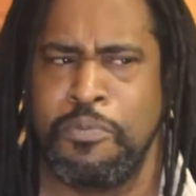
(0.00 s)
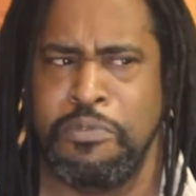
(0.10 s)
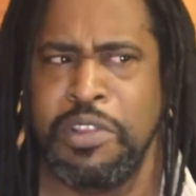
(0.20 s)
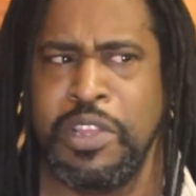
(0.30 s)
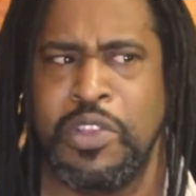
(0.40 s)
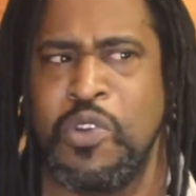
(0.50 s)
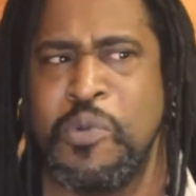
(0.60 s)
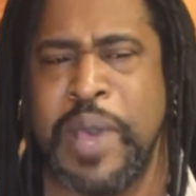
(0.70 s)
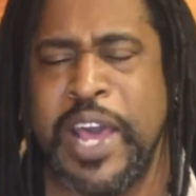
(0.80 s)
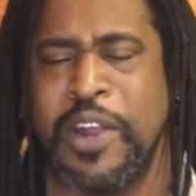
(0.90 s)
Really
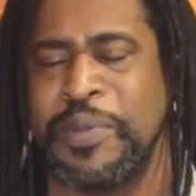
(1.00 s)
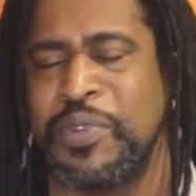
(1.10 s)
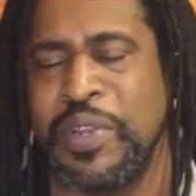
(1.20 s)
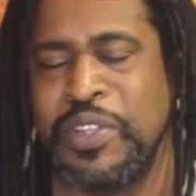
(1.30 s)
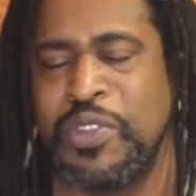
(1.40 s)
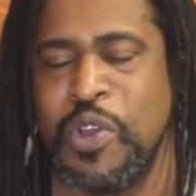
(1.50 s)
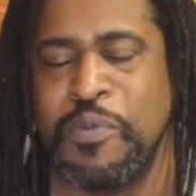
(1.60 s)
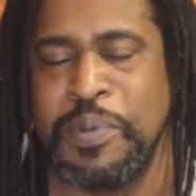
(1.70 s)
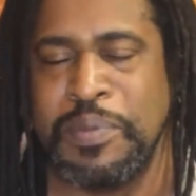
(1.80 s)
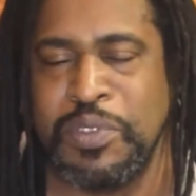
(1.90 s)
cool battle between the two
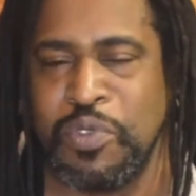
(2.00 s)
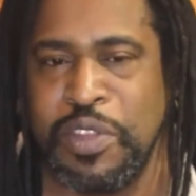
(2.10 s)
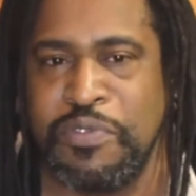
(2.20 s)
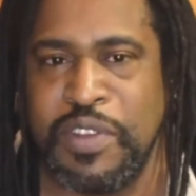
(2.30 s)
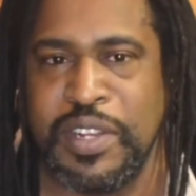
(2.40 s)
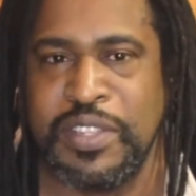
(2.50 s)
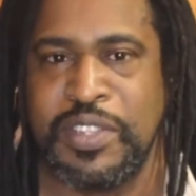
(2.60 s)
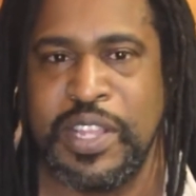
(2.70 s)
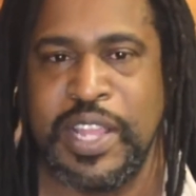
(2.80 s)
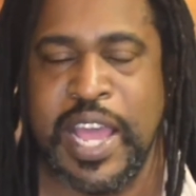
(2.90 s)
of them. It was really fun to
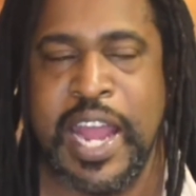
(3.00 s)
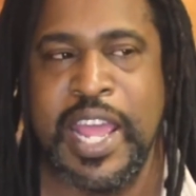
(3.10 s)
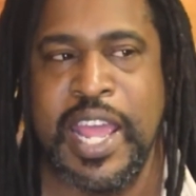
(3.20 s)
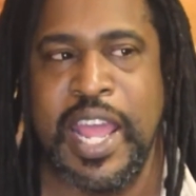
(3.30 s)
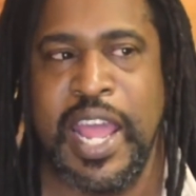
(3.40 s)
see that.